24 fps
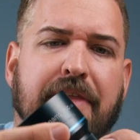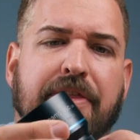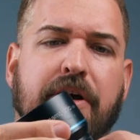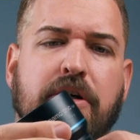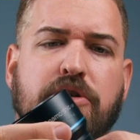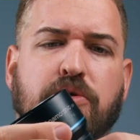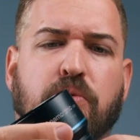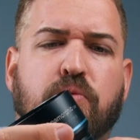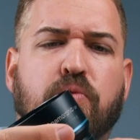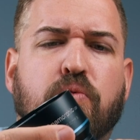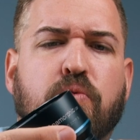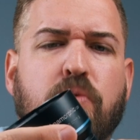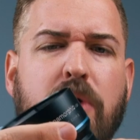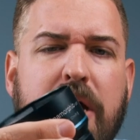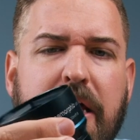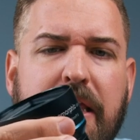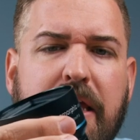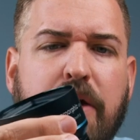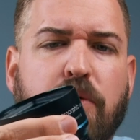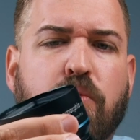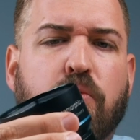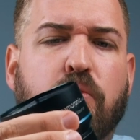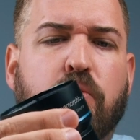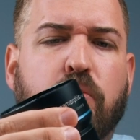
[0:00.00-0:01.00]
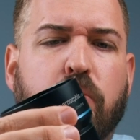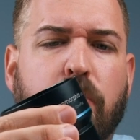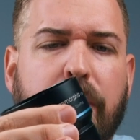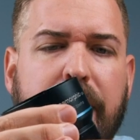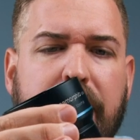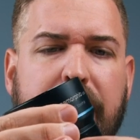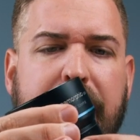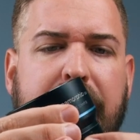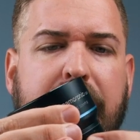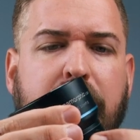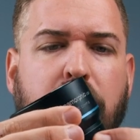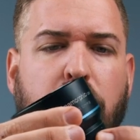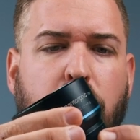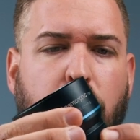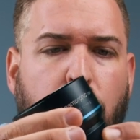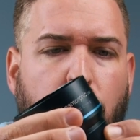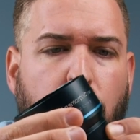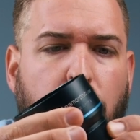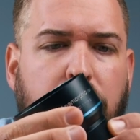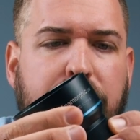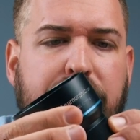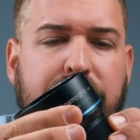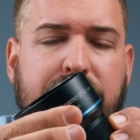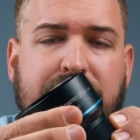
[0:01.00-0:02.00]
and there's really, really
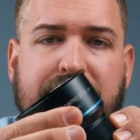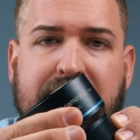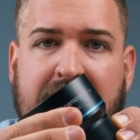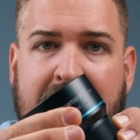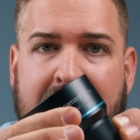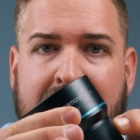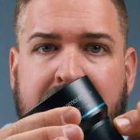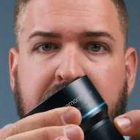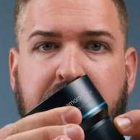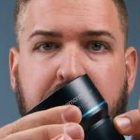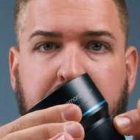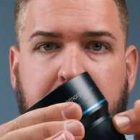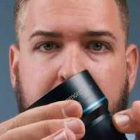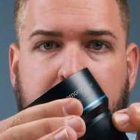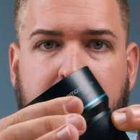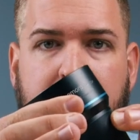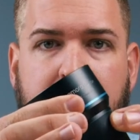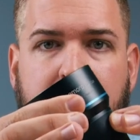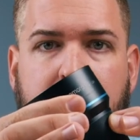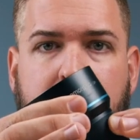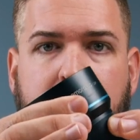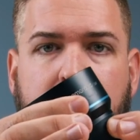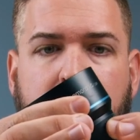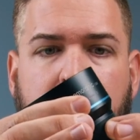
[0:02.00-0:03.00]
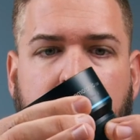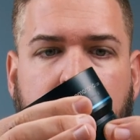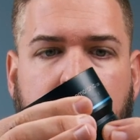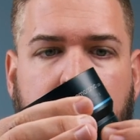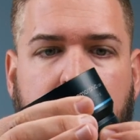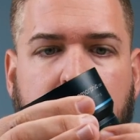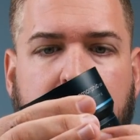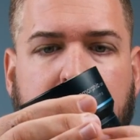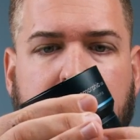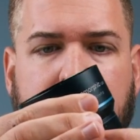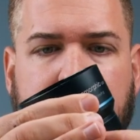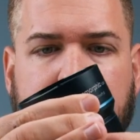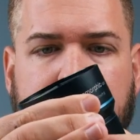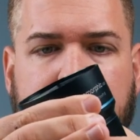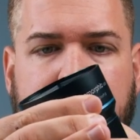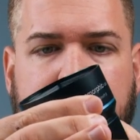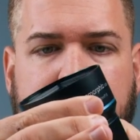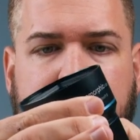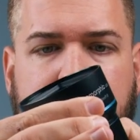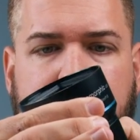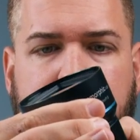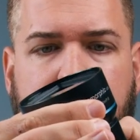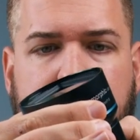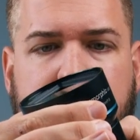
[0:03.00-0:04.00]
good tension in
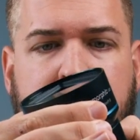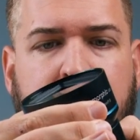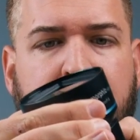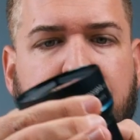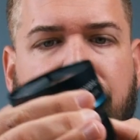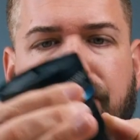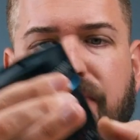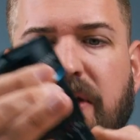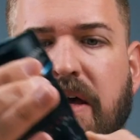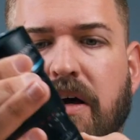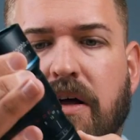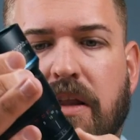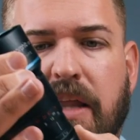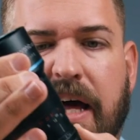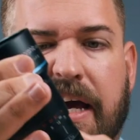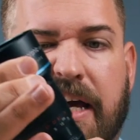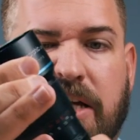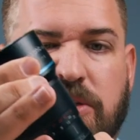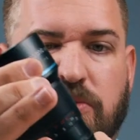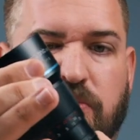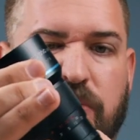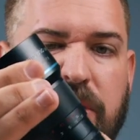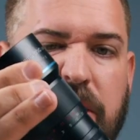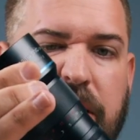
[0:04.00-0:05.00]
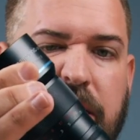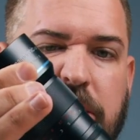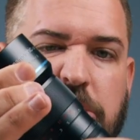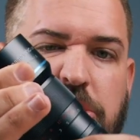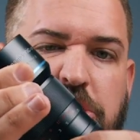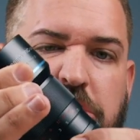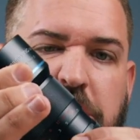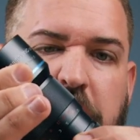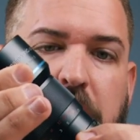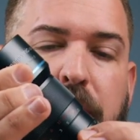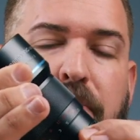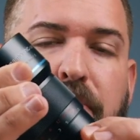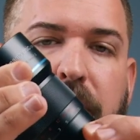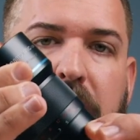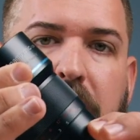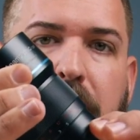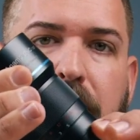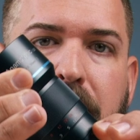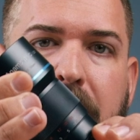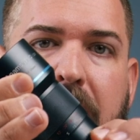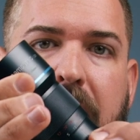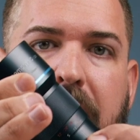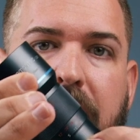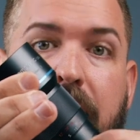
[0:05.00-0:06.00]
this. It doesn't feel like it's really cheaply
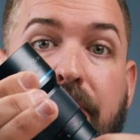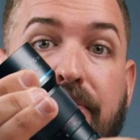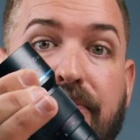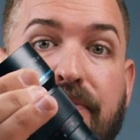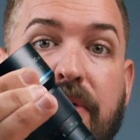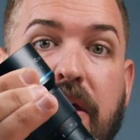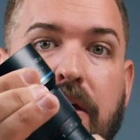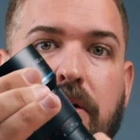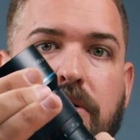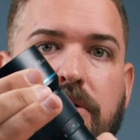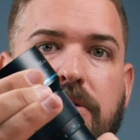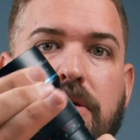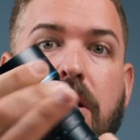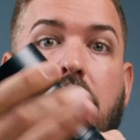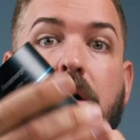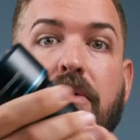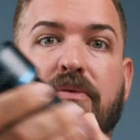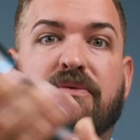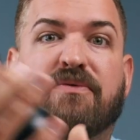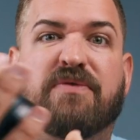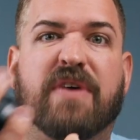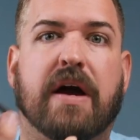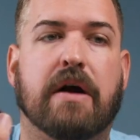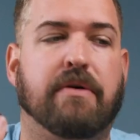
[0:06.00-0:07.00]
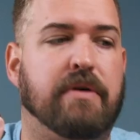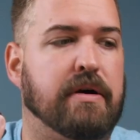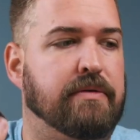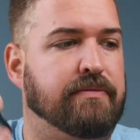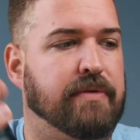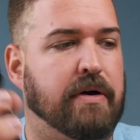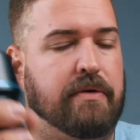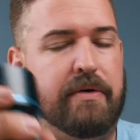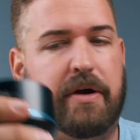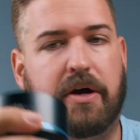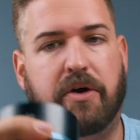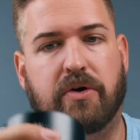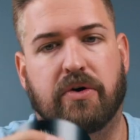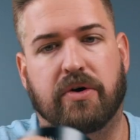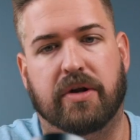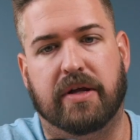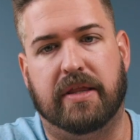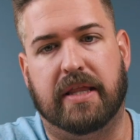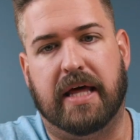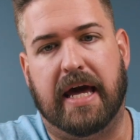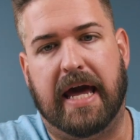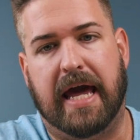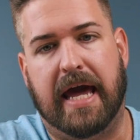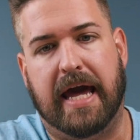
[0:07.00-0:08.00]
made. It feels very, very good
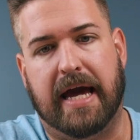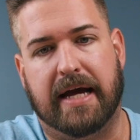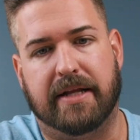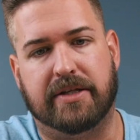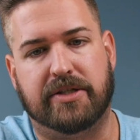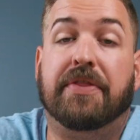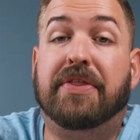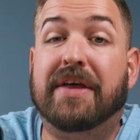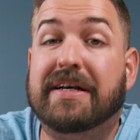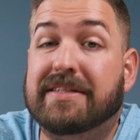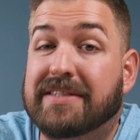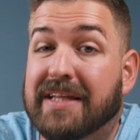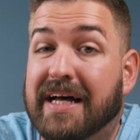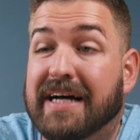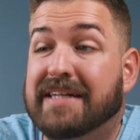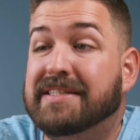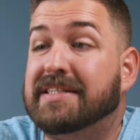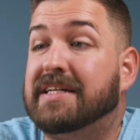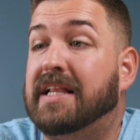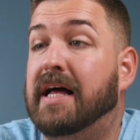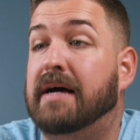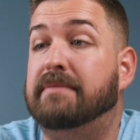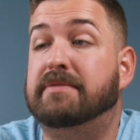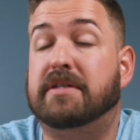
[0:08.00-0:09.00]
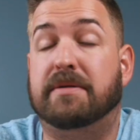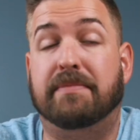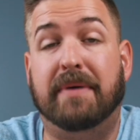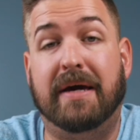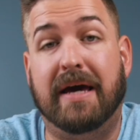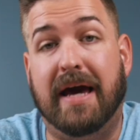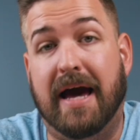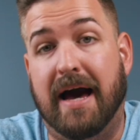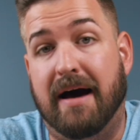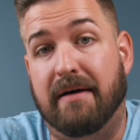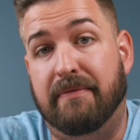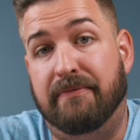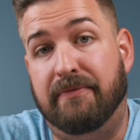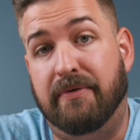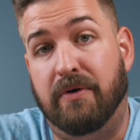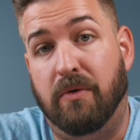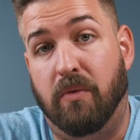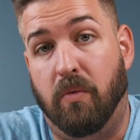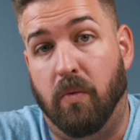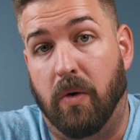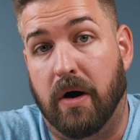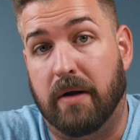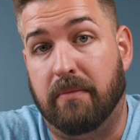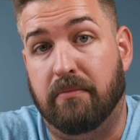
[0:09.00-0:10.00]
in the hand. This lens claims to be
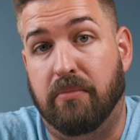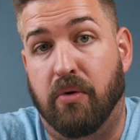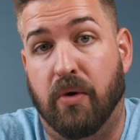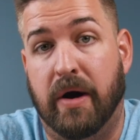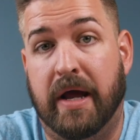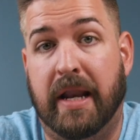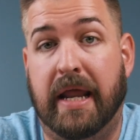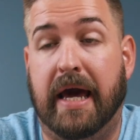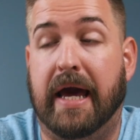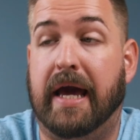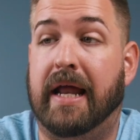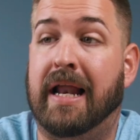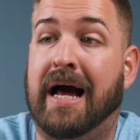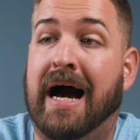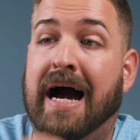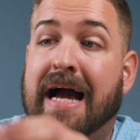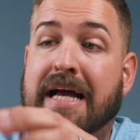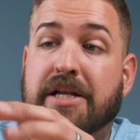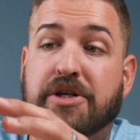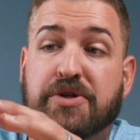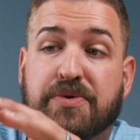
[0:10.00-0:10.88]
f1.8. I